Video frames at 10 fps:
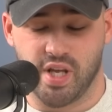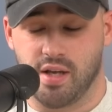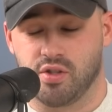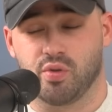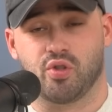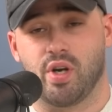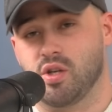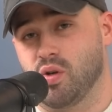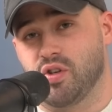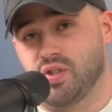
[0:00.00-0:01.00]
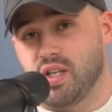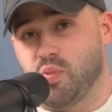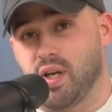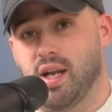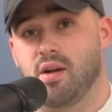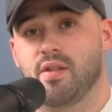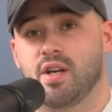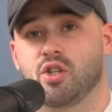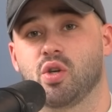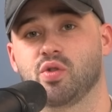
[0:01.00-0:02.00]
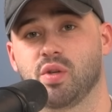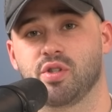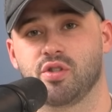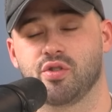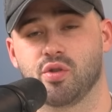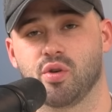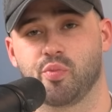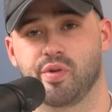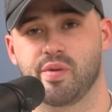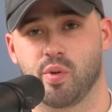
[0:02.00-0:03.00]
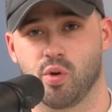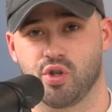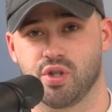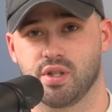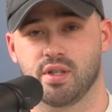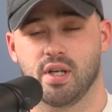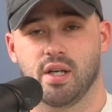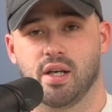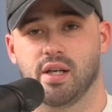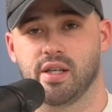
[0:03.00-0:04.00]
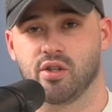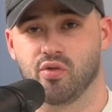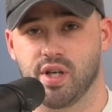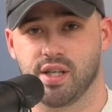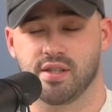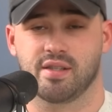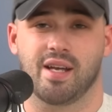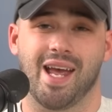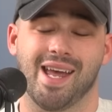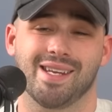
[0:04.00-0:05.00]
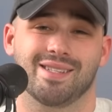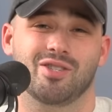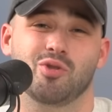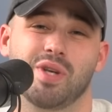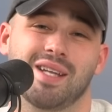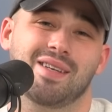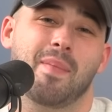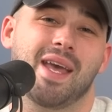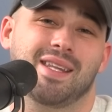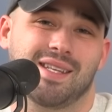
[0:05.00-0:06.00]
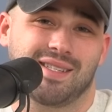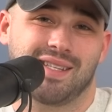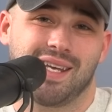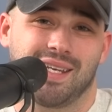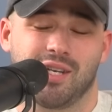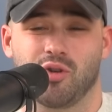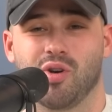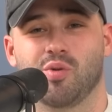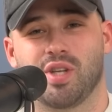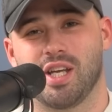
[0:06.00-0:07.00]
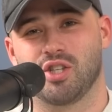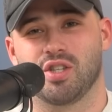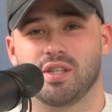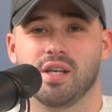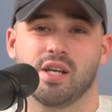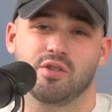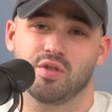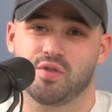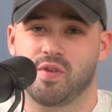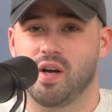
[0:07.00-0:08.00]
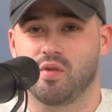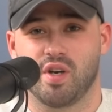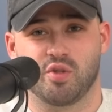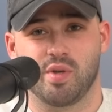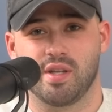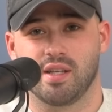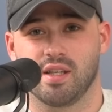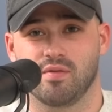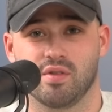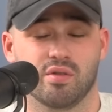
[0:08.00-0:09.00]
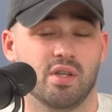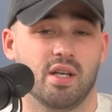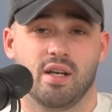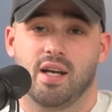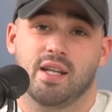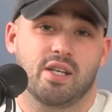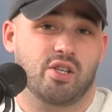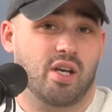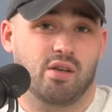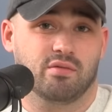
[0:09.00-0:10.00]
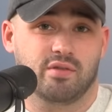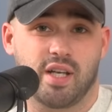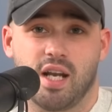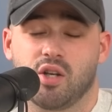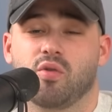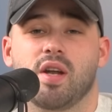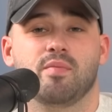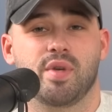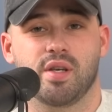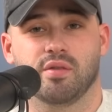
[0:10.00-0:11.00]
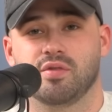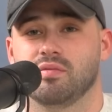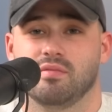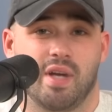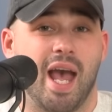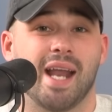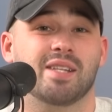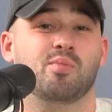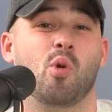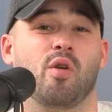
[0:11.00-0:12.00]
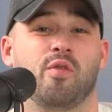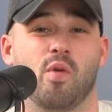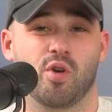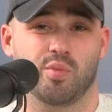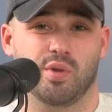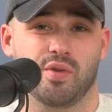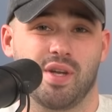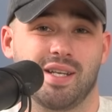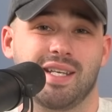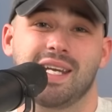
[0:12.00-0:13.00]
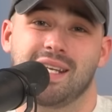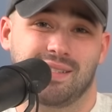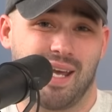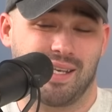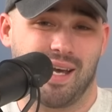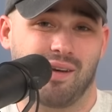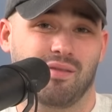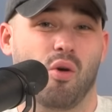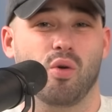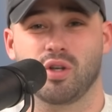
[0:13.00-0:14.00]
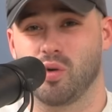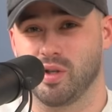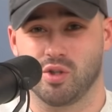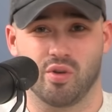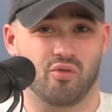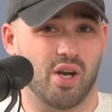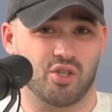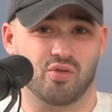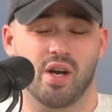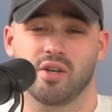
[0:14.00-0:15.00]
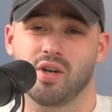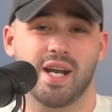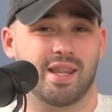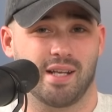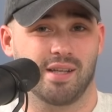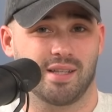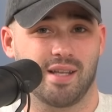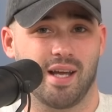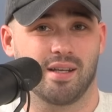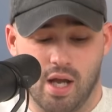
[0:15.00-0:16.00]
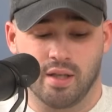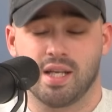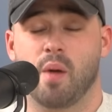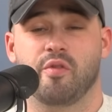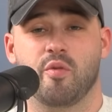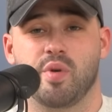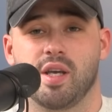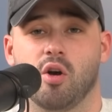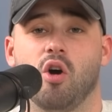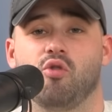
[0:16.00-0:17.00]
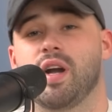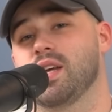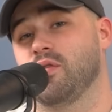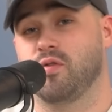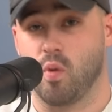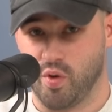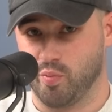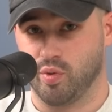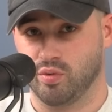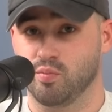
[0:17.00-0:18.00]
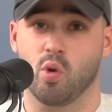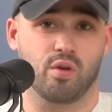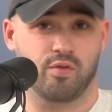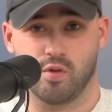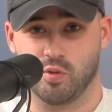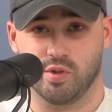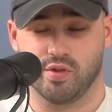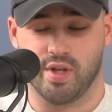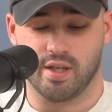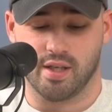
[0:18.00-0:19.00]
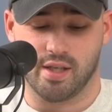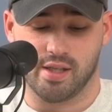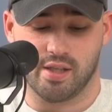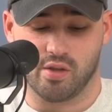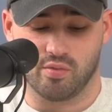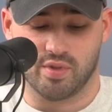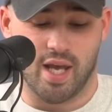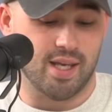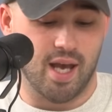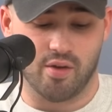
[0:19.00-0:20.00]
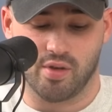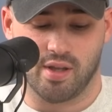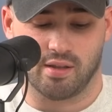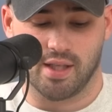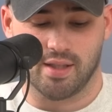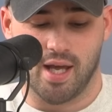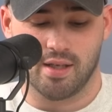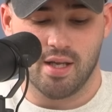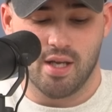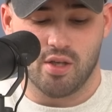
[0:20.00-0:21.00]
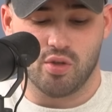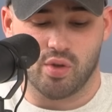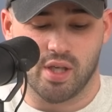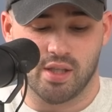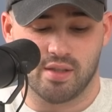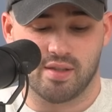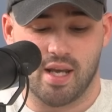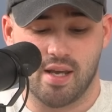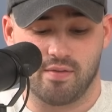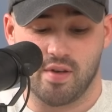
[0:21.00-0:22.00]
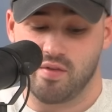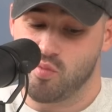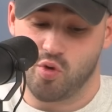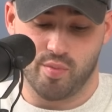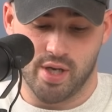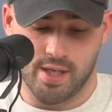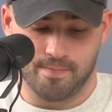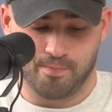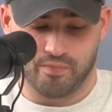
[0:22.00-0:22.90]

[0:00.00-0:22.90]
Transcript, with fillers: Yeah, so it's great. You go on their site, you pick it out, and then it shows up to your door, pre portioned uh, ingredients, and you get to make this thing in your own kitchen. You just follow the recipe they give you. And there you go. You got a great meal. And it's more affordable than eating takeout or going to a restaurant or anything like that. On top of it being already affordable, more affordable than uh, you know takeout or anything like that, you can save even more money